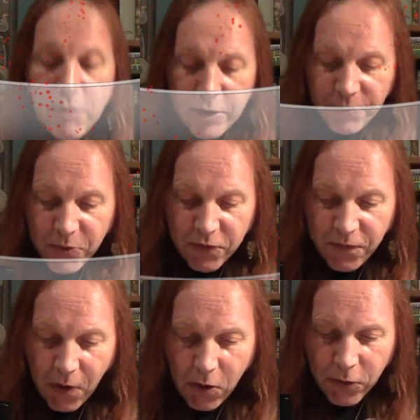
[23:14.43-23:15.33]
let's
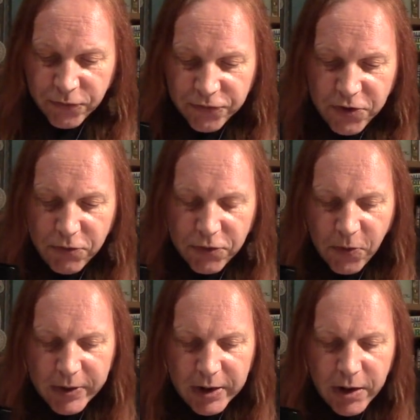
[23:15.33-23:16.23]
move on to the
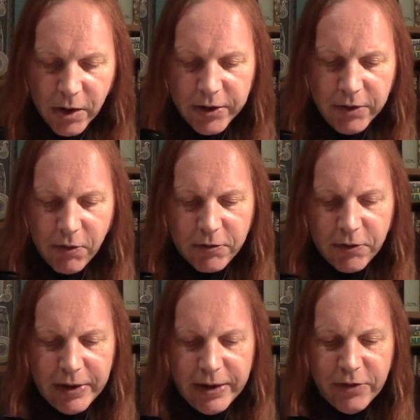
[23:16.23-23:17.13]
twenty-nine year old
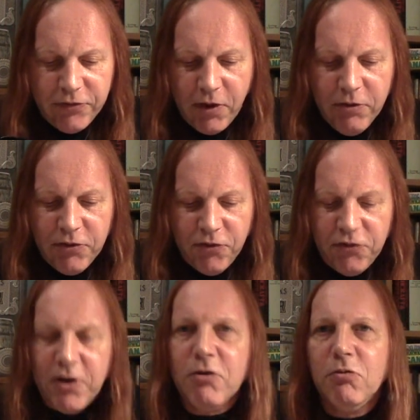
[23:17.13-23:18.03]
Caol Ila. So this is
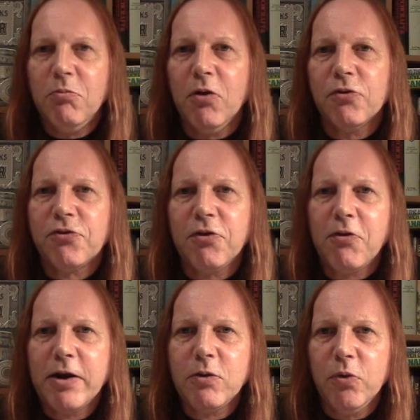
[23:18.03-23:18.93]
Single Malts
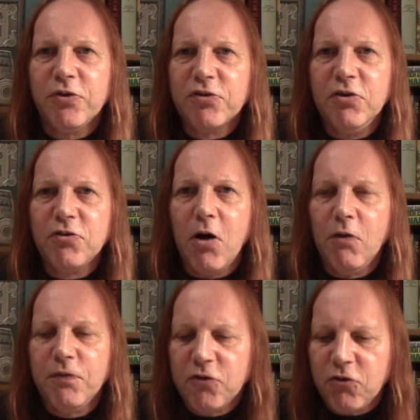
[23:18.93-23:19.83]
Direct Whiskies
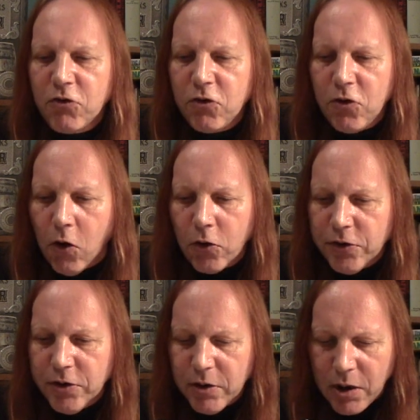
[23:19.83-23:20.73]
of
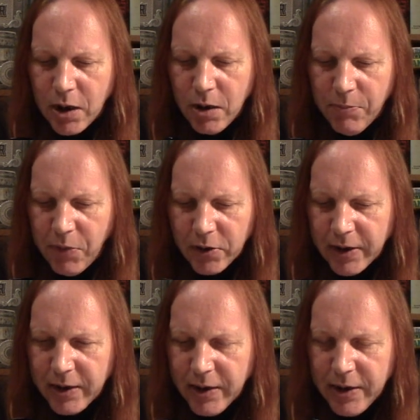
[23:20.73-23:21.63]
Scotland uh,
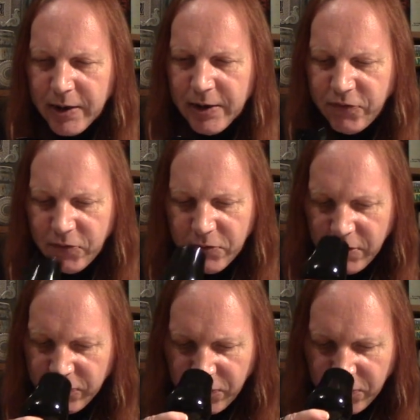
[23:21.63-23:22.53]
bottling. Let's see what
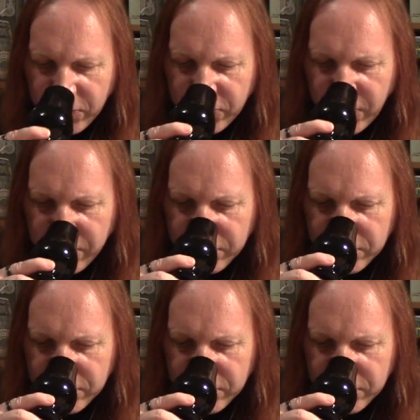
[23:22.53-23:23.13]
nose is on this thing.